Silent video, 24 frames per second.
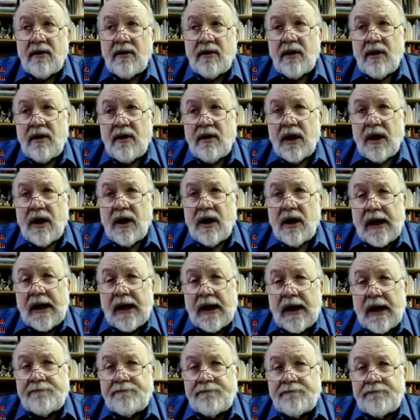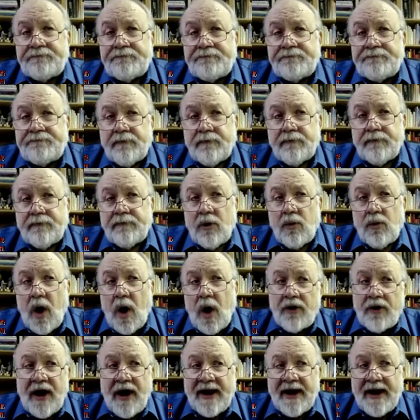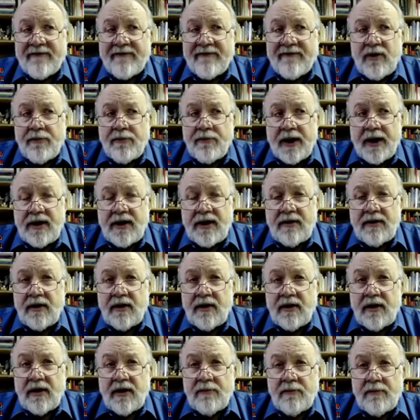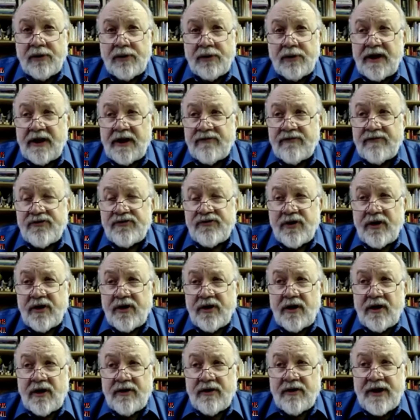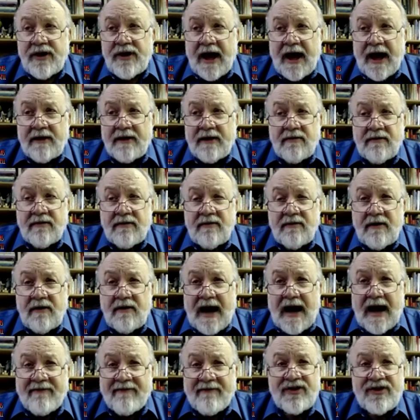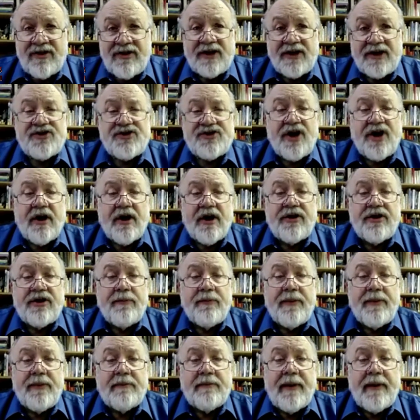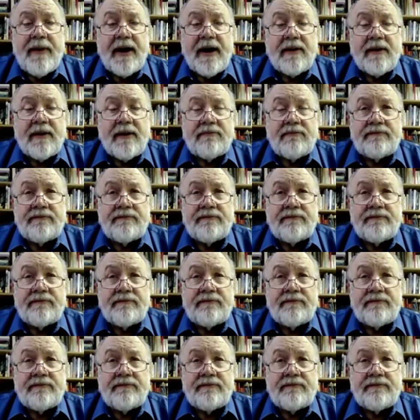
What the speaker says: well, not everybody believes that everything started at the Big Bang.